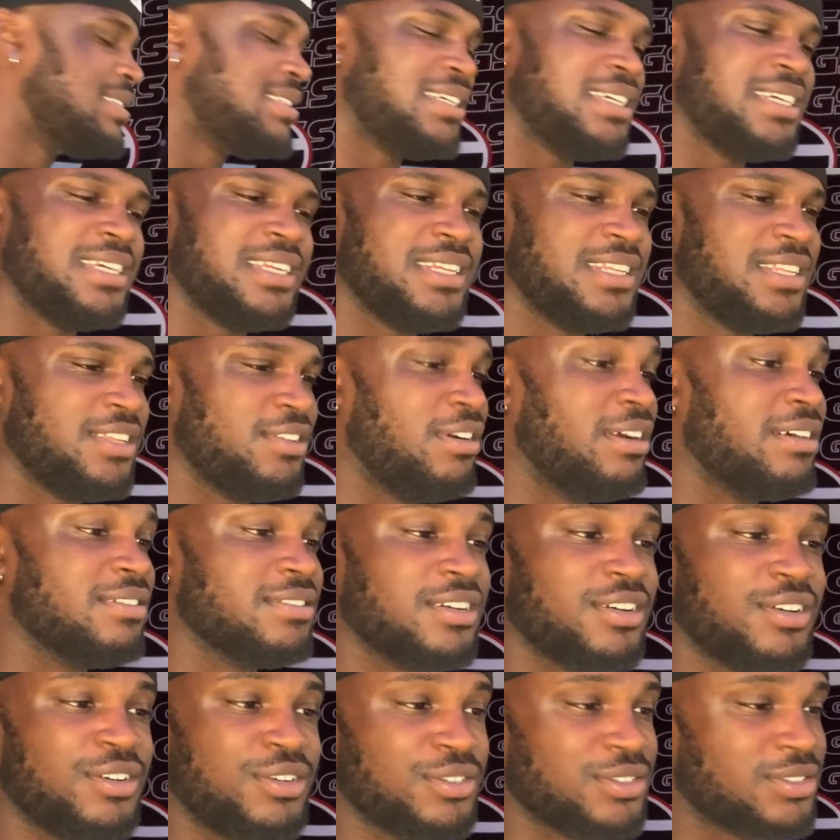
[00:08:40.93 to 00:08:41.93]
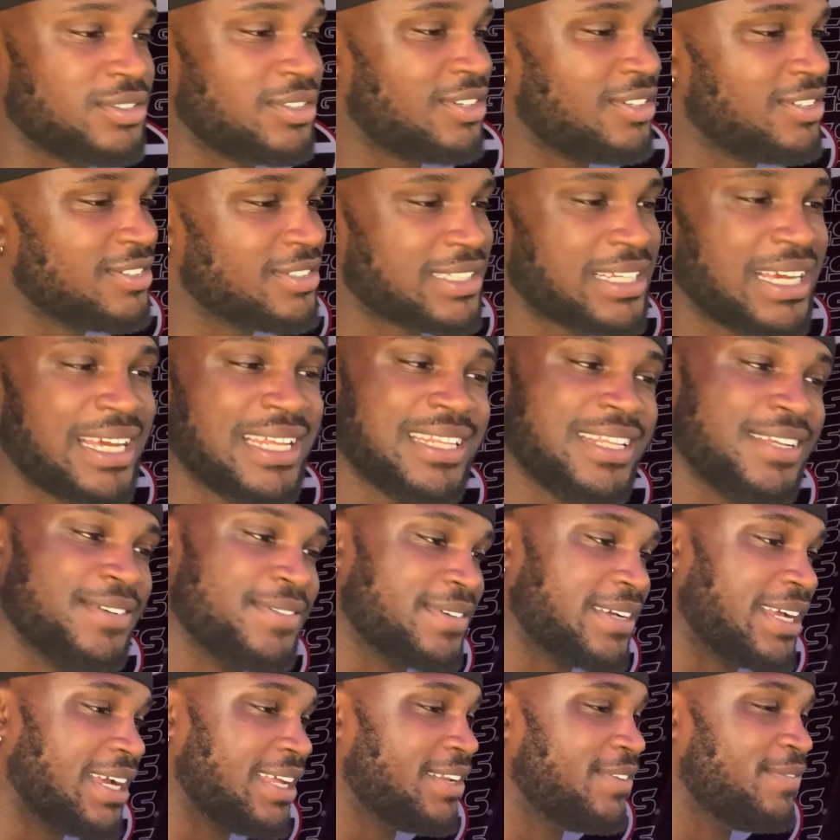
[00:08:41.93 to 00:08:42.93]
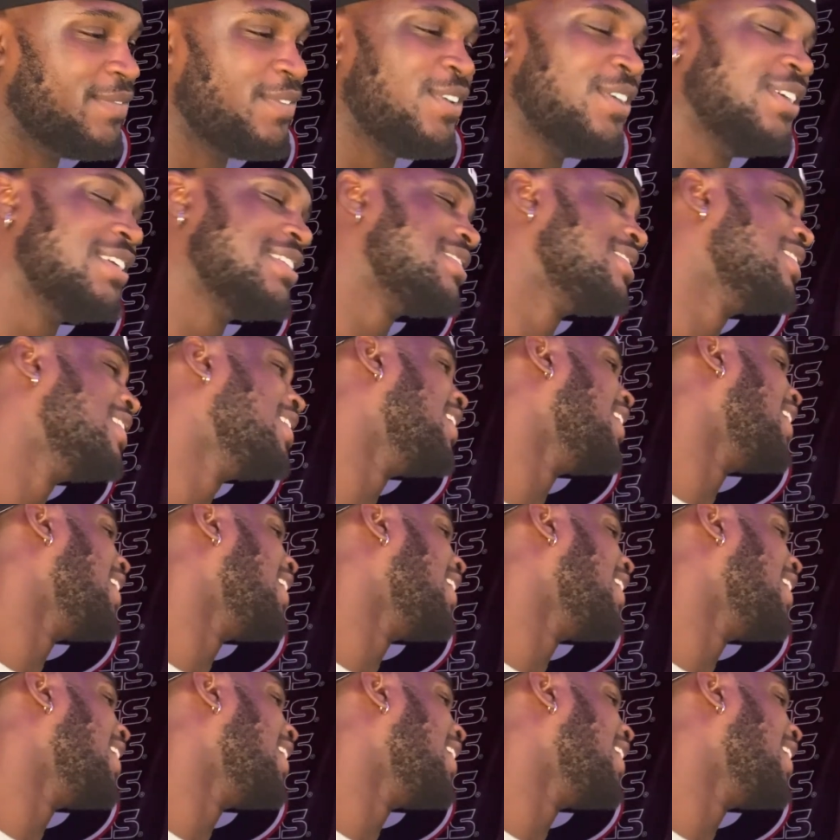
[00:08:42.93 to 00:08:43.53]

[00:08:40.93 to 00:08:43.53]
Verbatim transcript: saying the, the whole song, Scott got the voice.